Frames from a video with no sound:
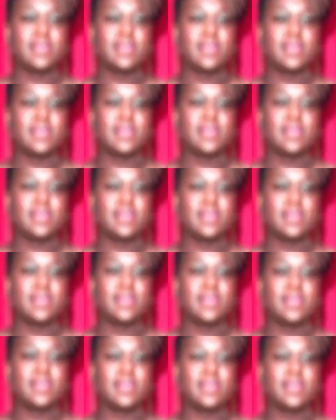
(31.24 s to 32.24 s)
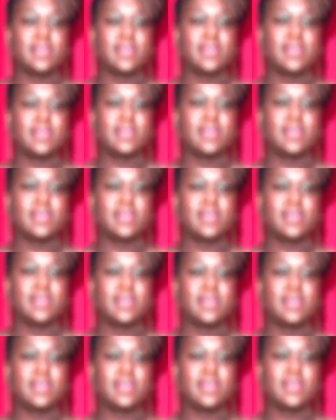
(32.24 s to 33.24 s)

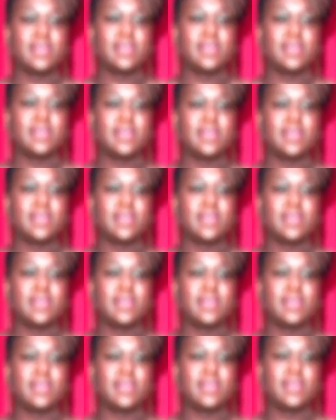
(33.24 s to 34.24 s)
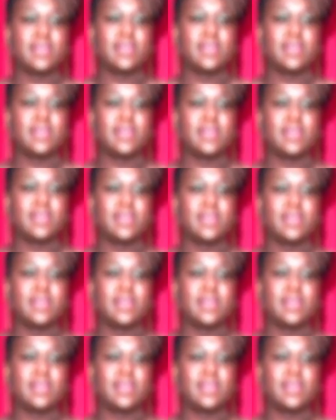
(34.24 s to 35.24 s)

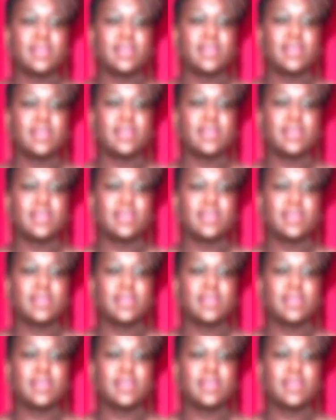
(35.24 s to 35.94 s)
(silent)